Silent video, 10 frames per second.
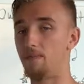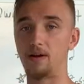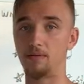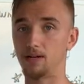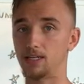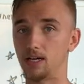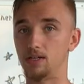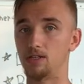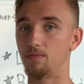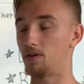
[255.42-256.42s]
But I'm going to tell
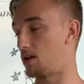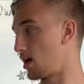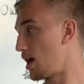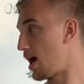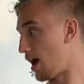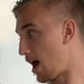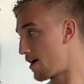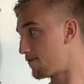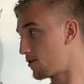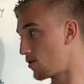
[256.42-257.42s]
you something.
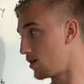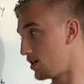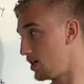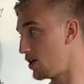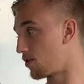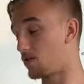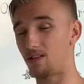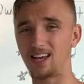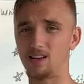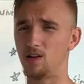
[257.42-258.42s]
After a year,
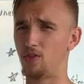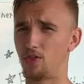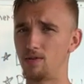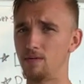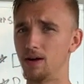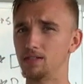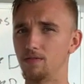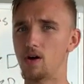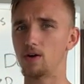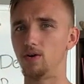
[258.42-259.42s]
let alone three months of
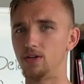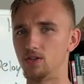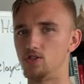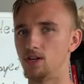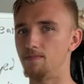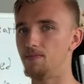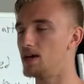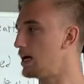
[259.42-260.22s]
not going to the gym,